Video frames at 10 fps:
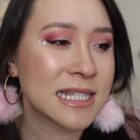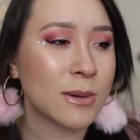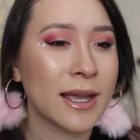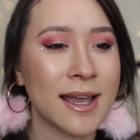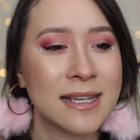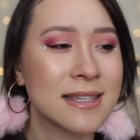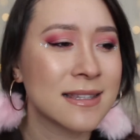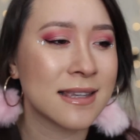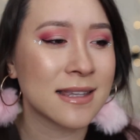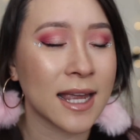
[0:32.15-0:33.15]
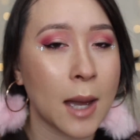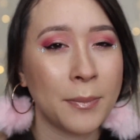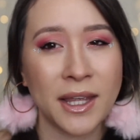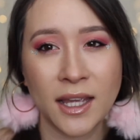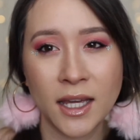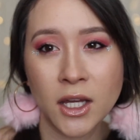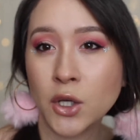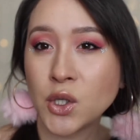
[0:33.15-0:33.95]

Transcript: So I guess this is like a pink